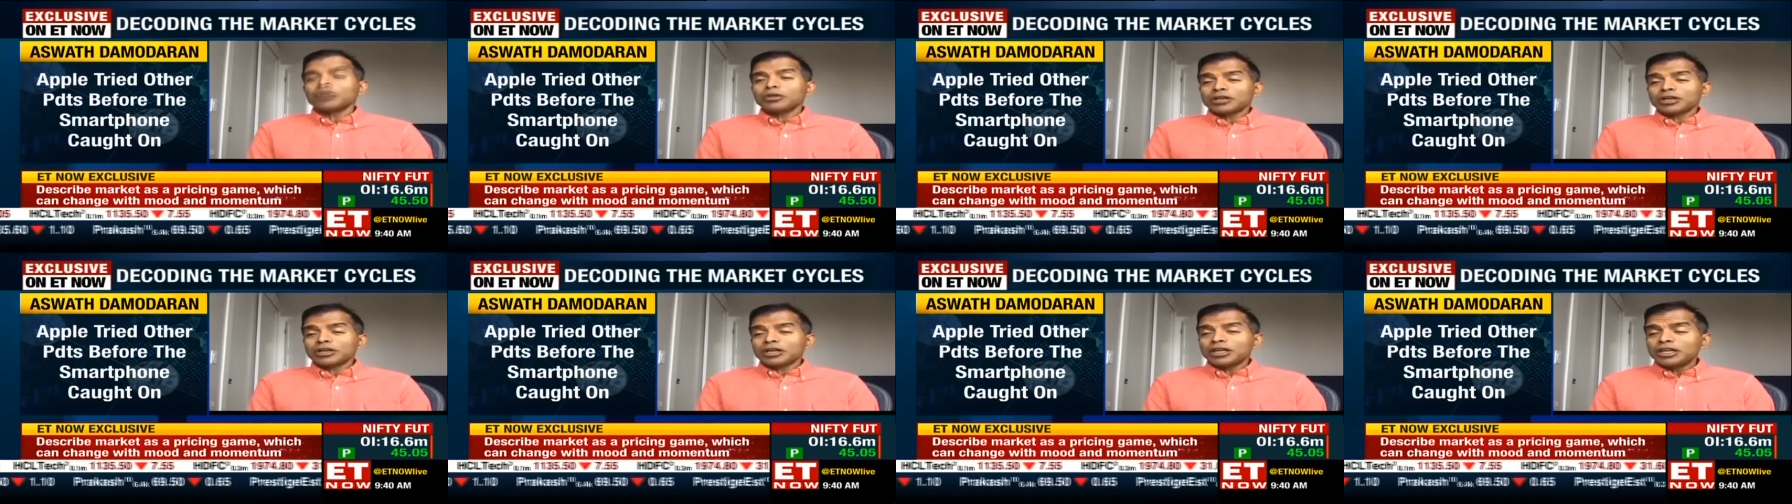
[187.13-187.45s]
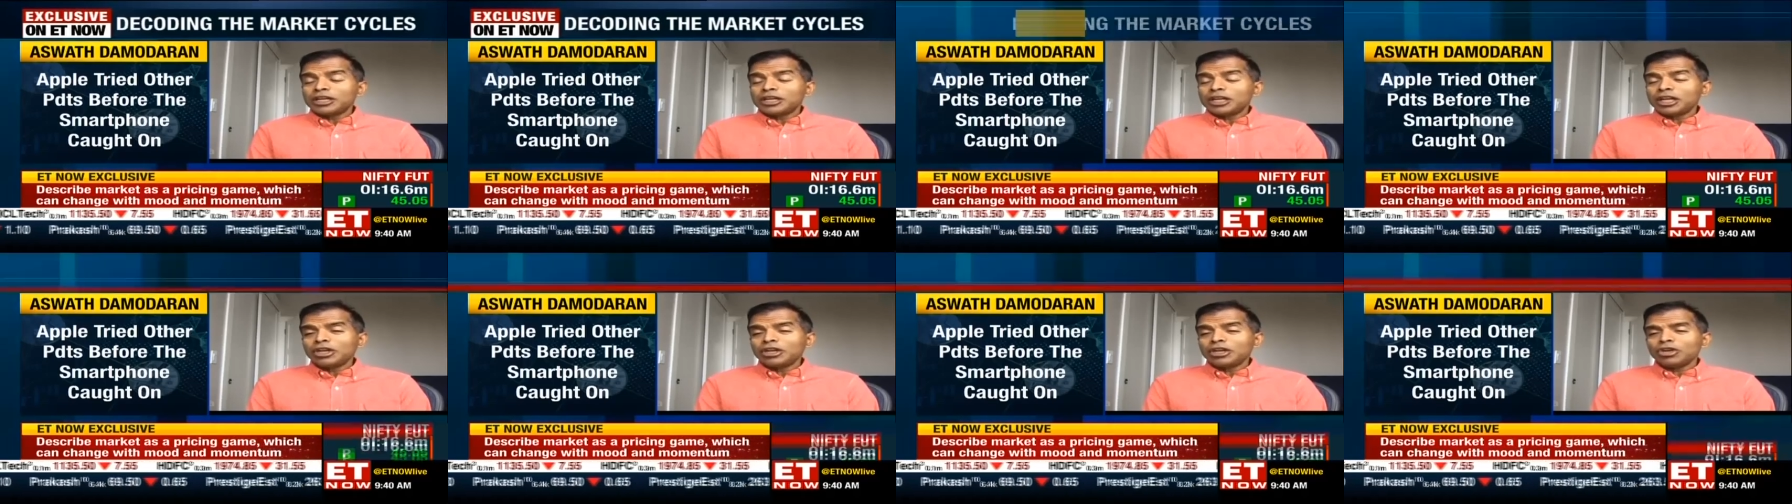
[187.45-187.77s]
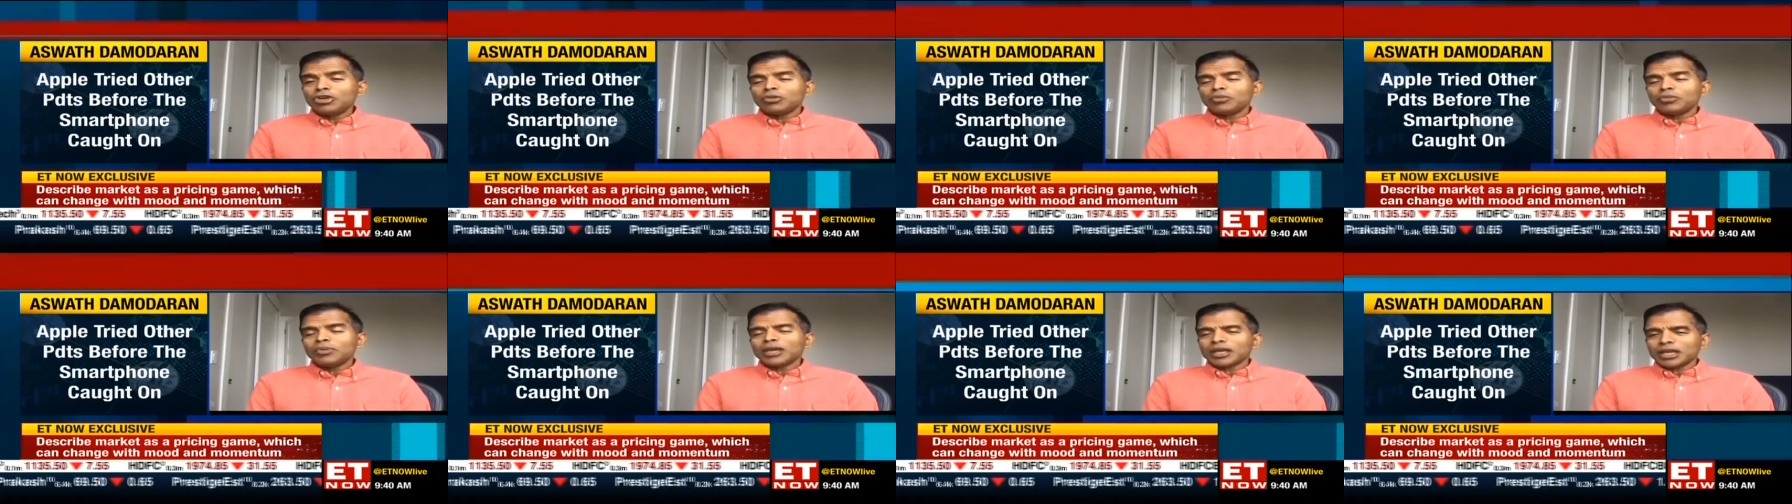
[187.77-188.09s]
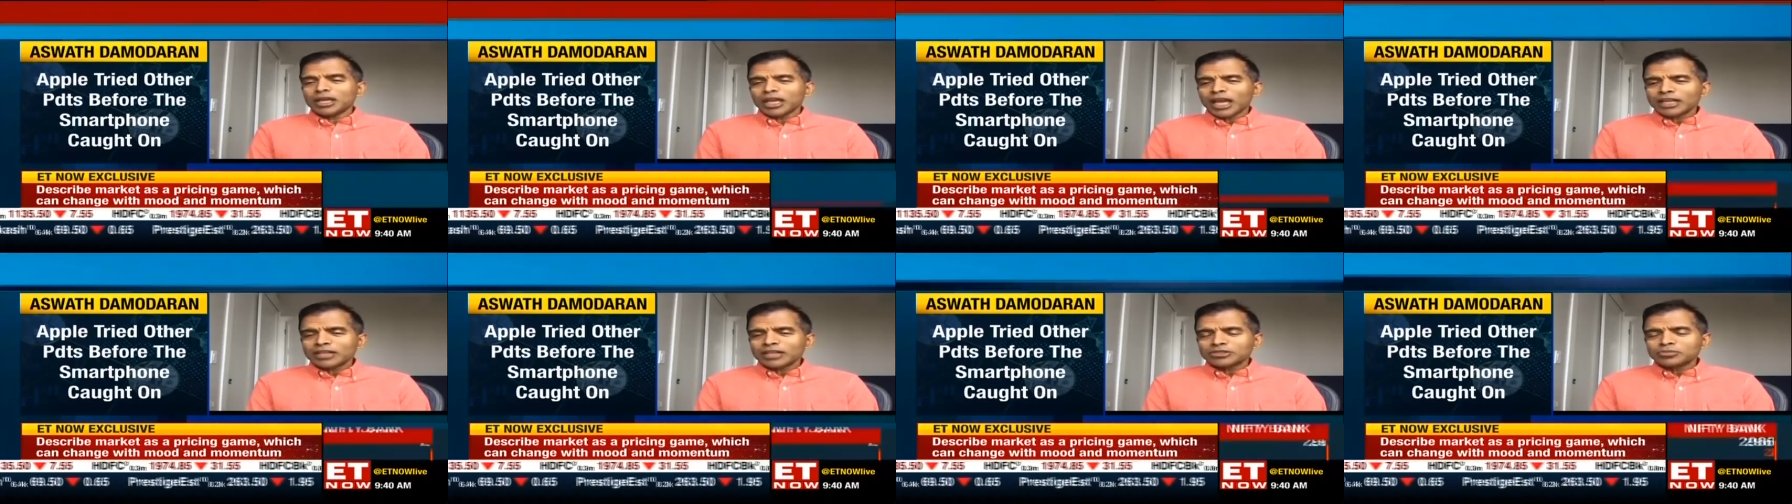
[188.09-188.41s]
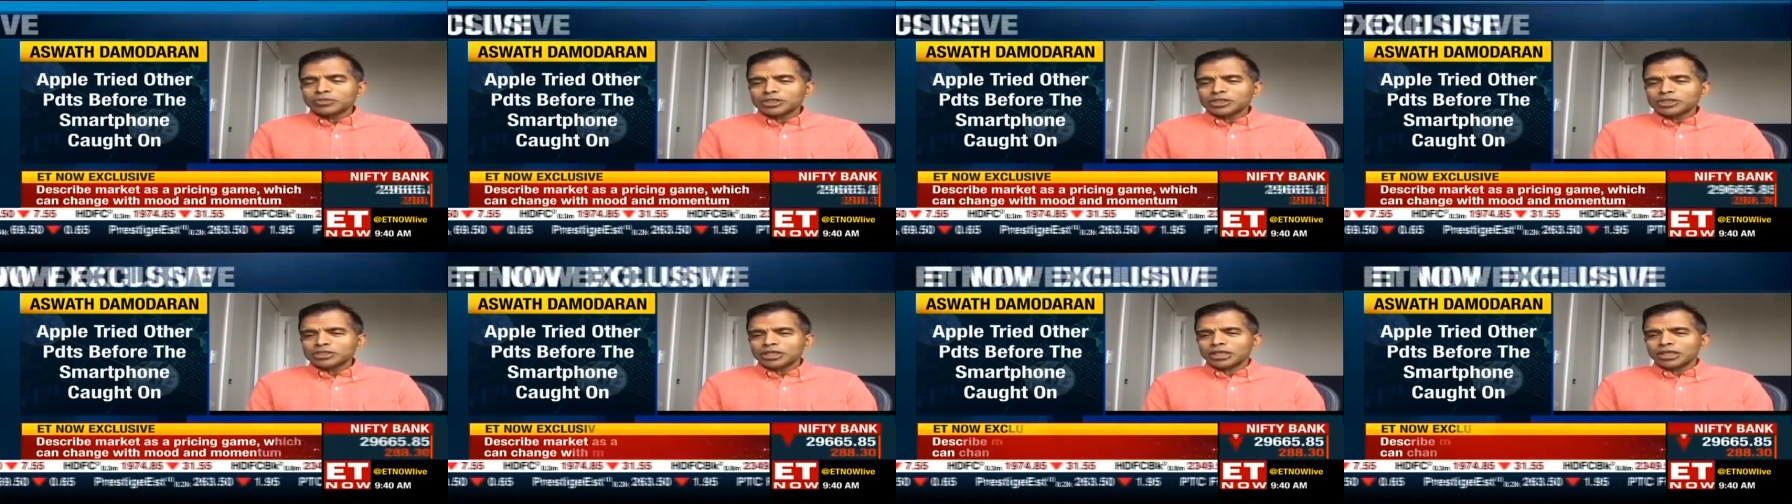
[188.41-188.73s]
to continue to be a cash
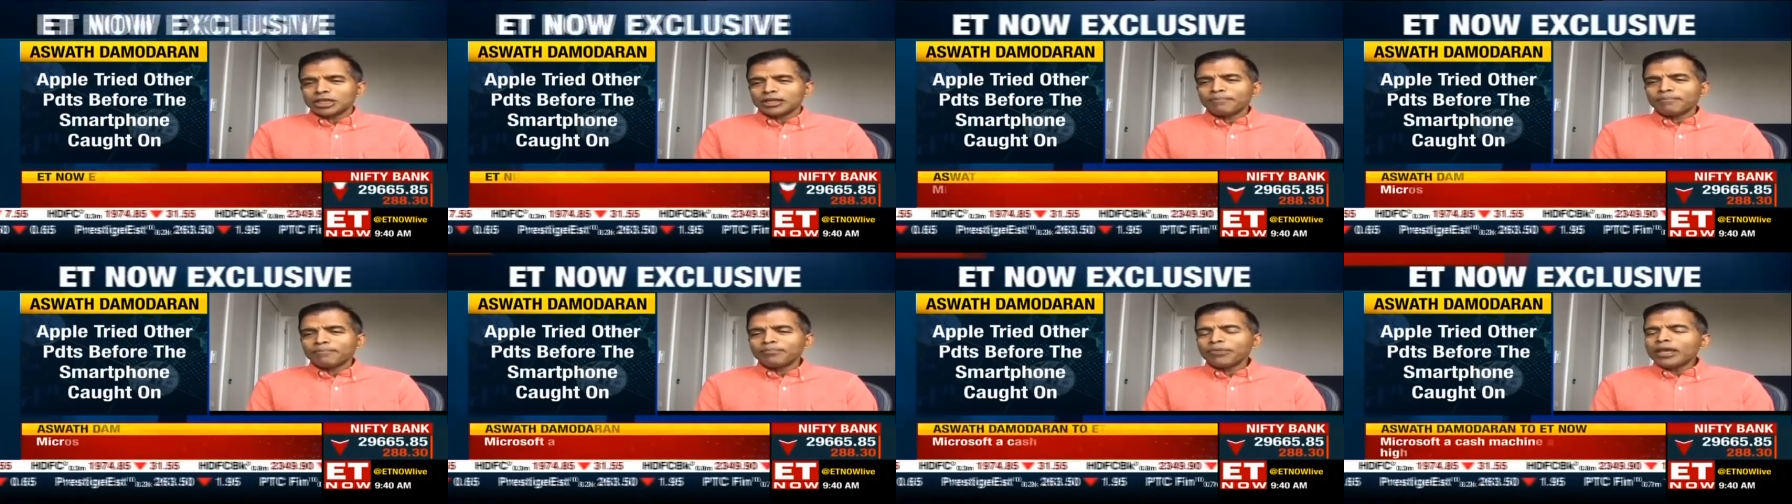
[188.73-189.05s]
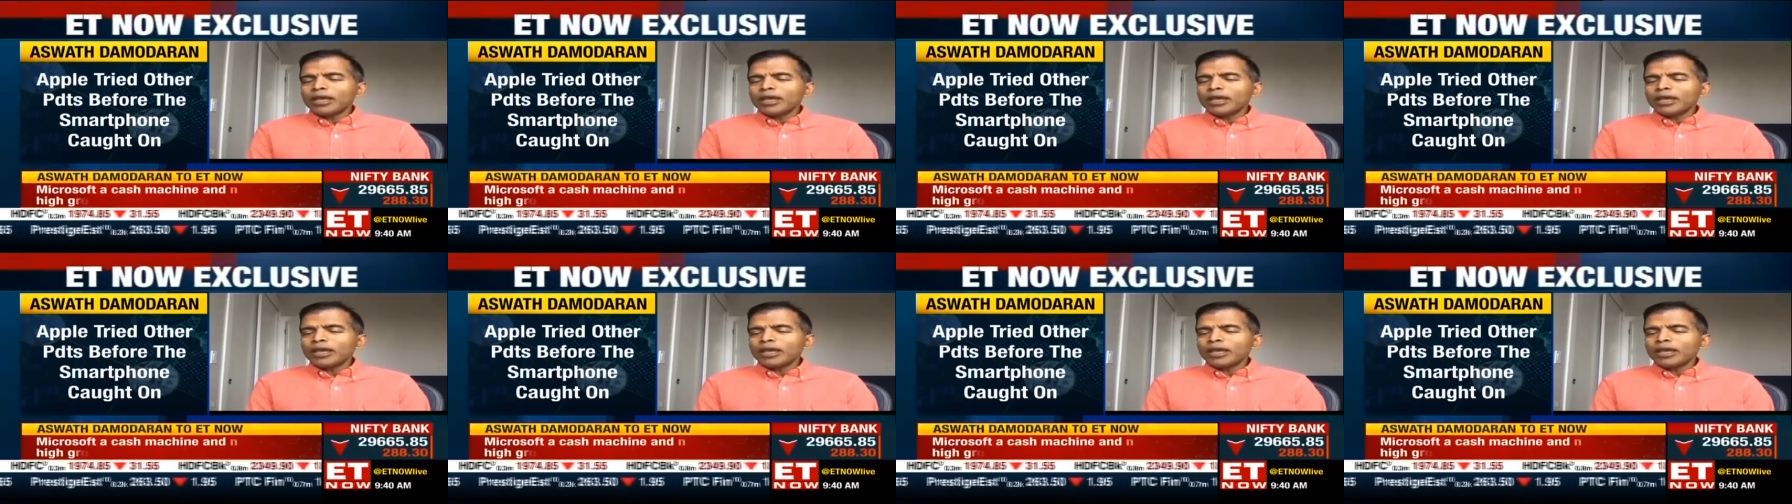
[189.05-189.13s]
machine.